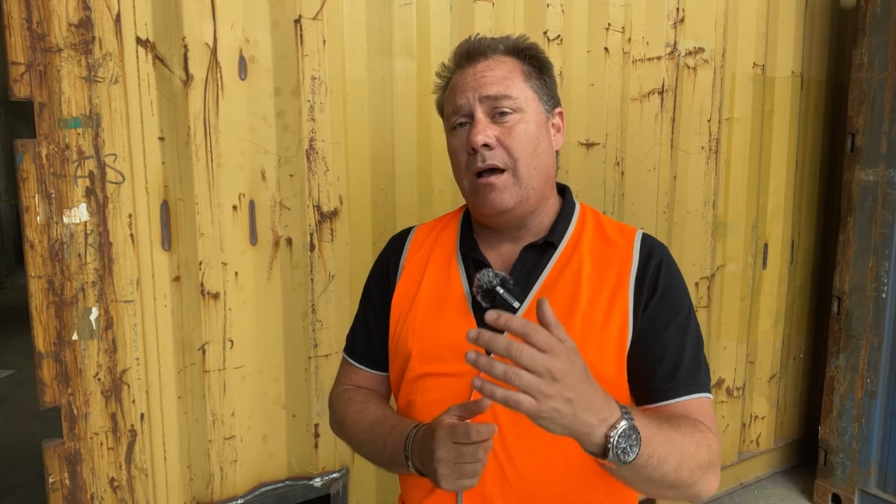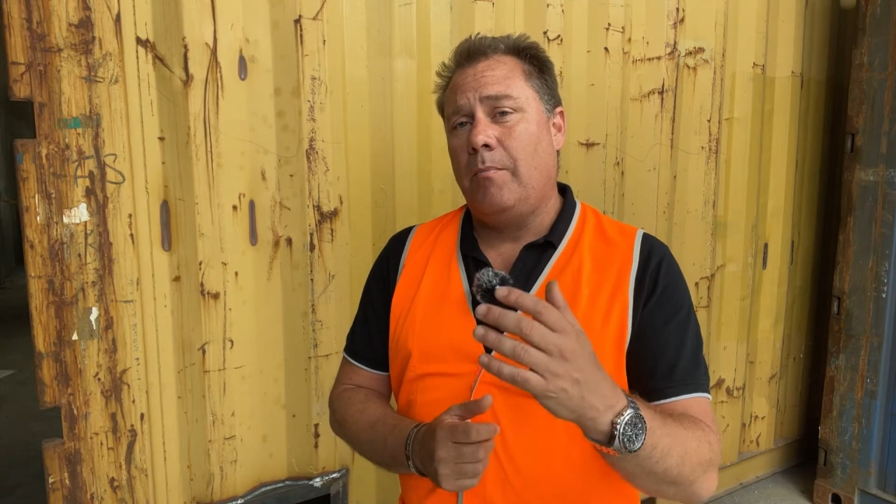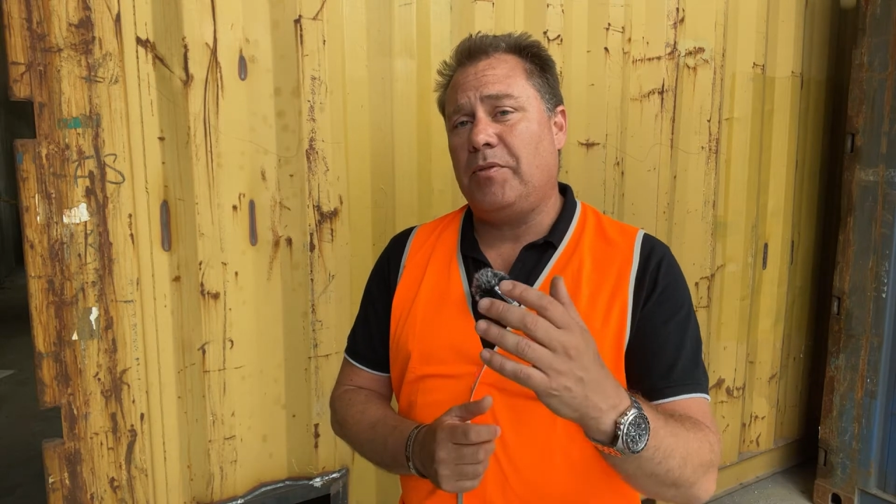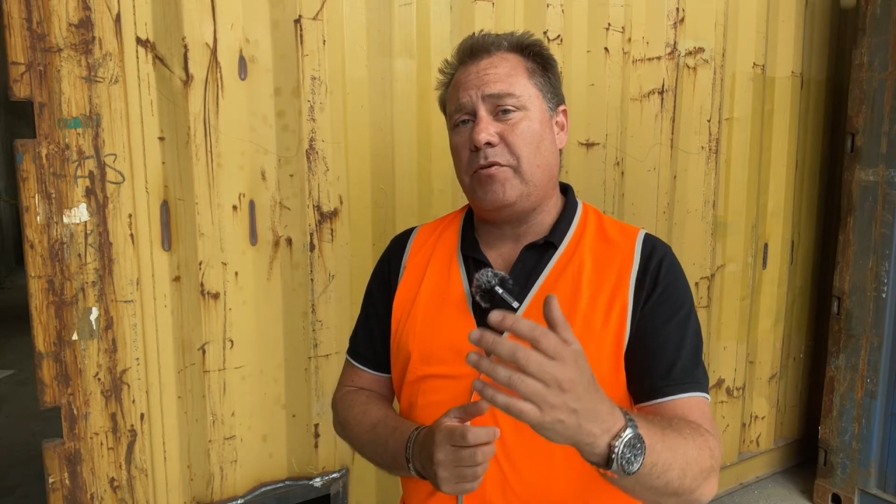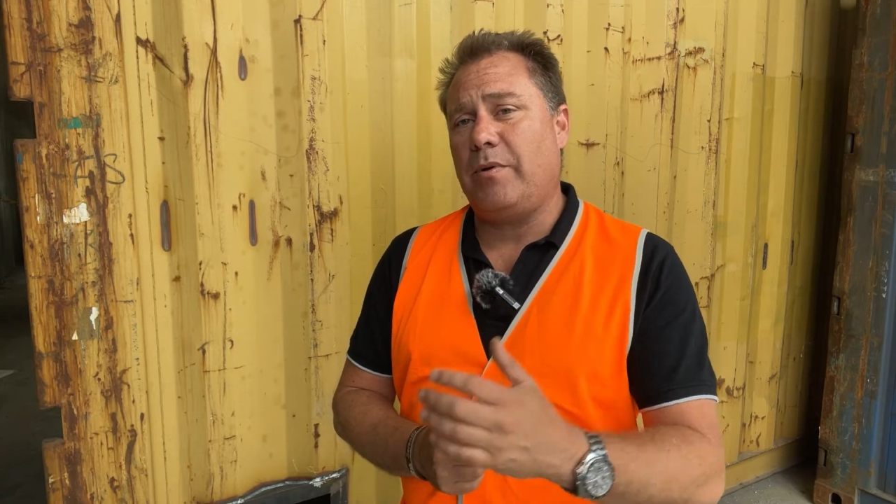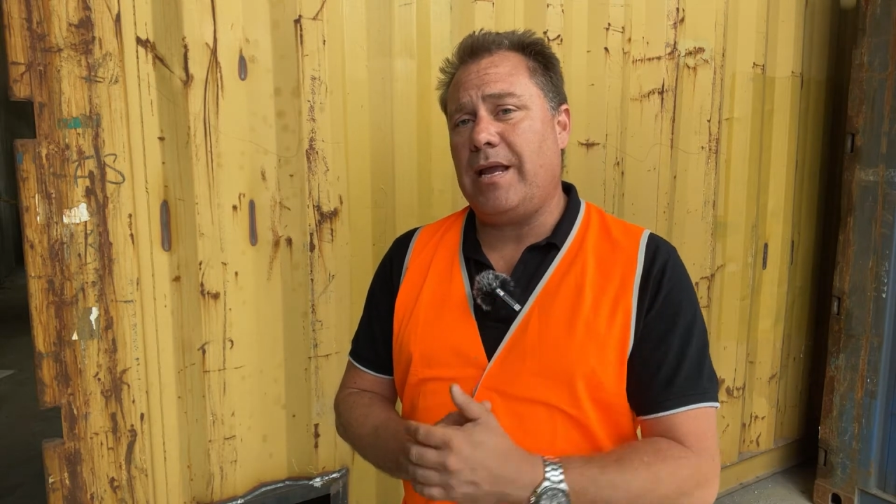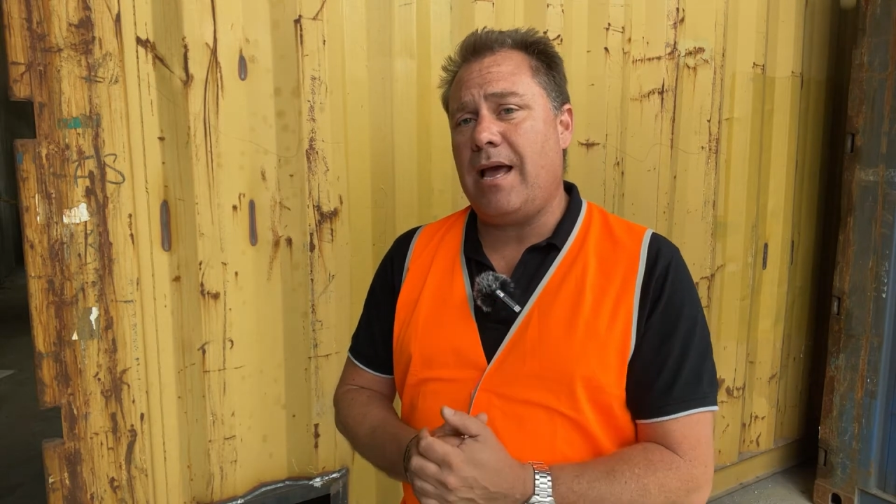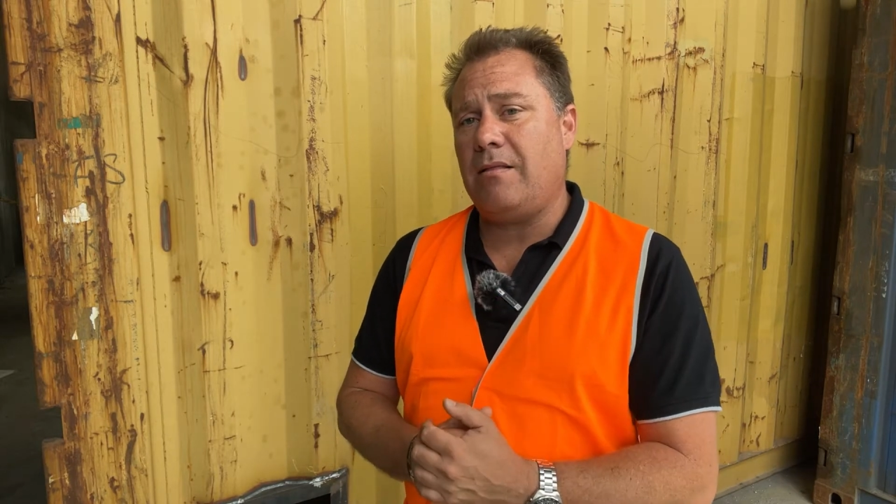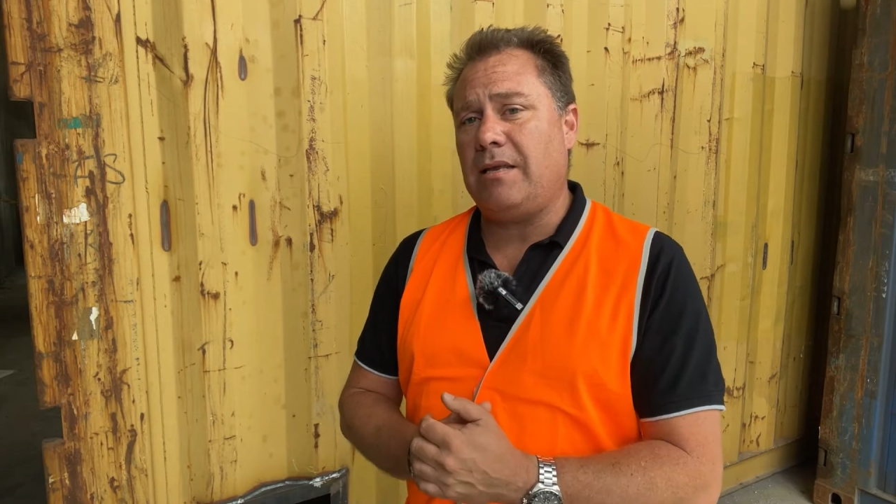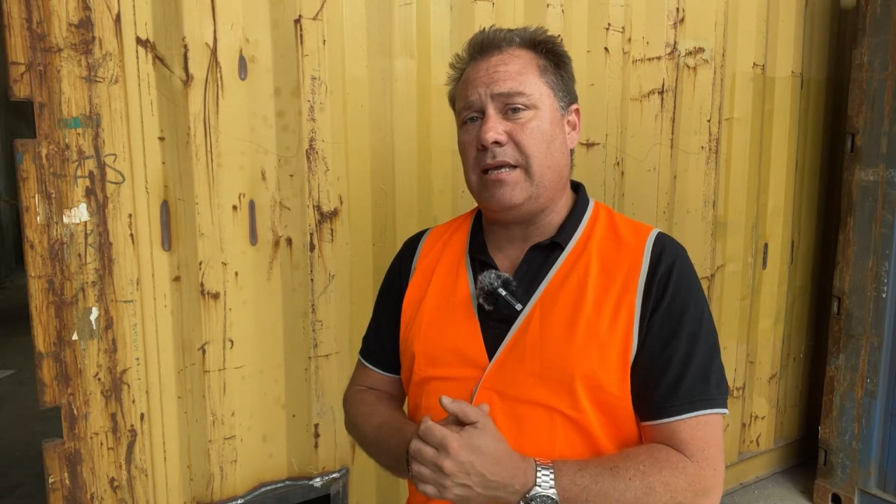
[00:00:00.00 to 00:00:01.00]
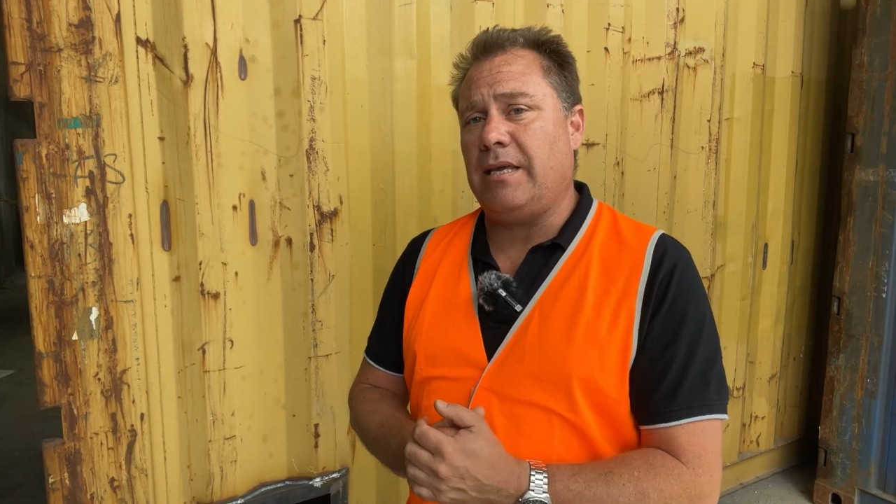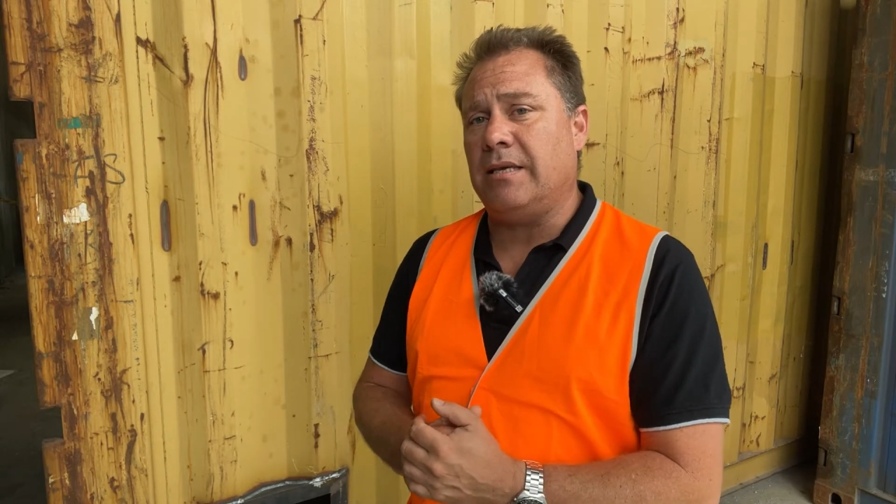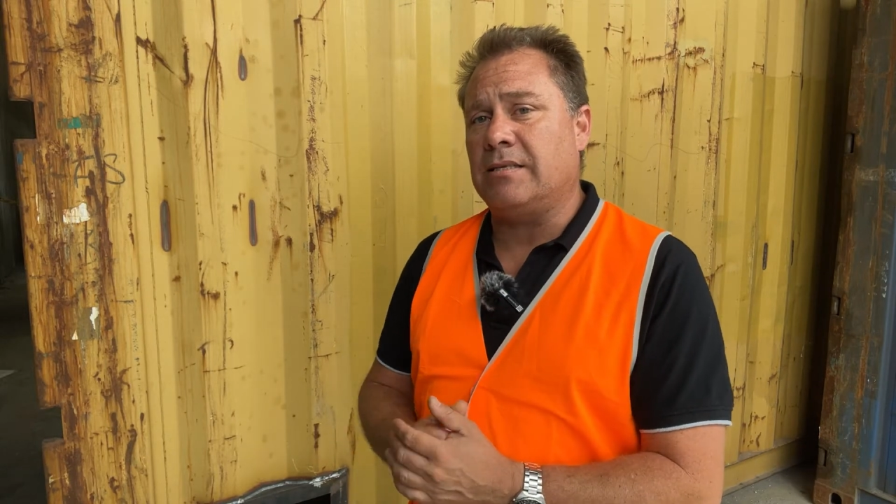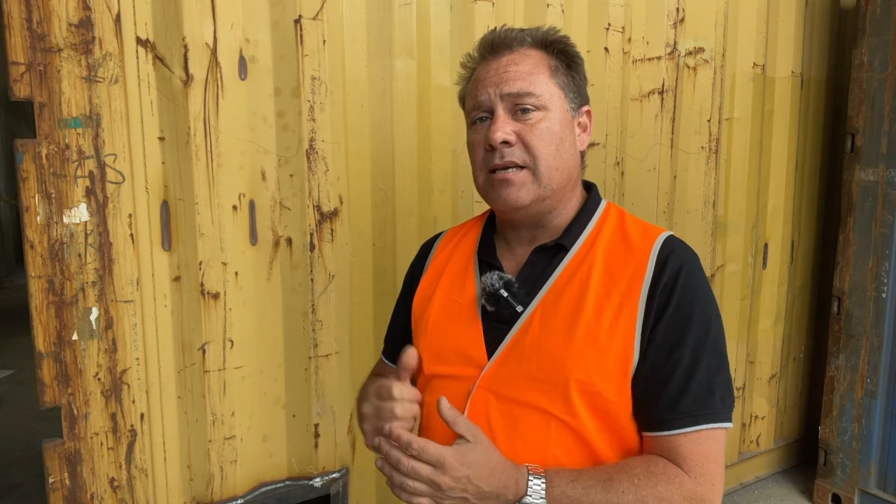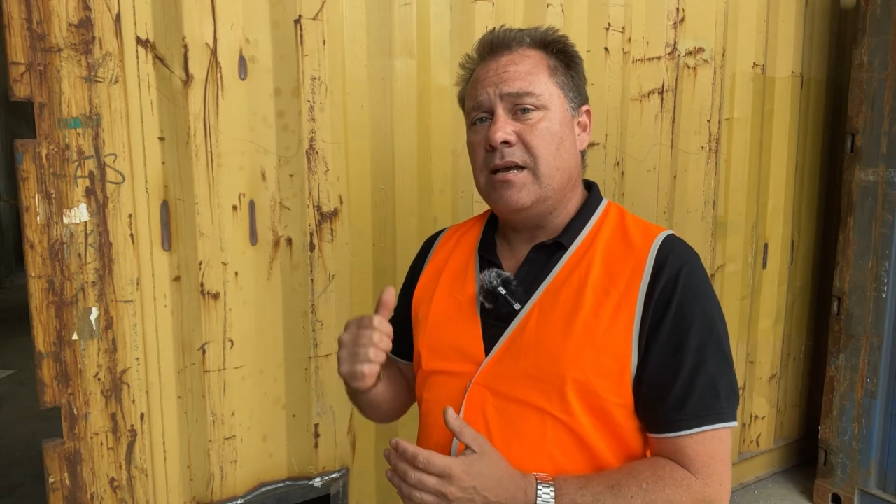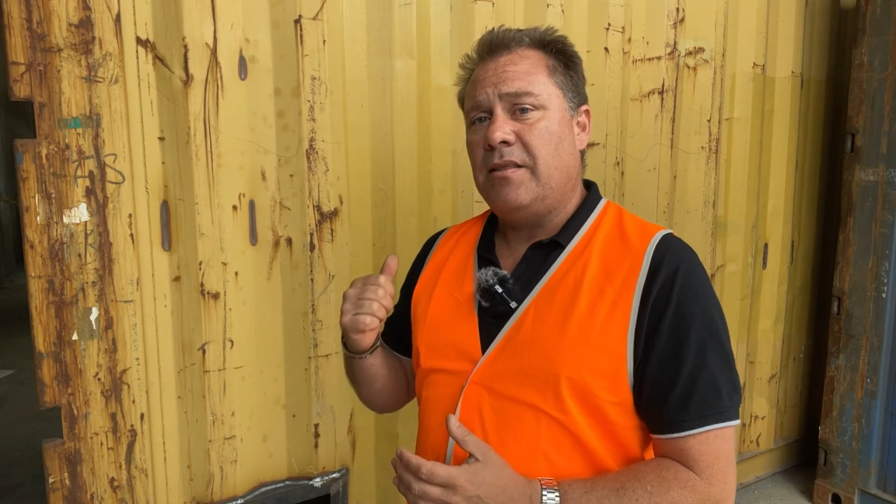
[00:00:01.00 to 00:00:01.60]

But the reality is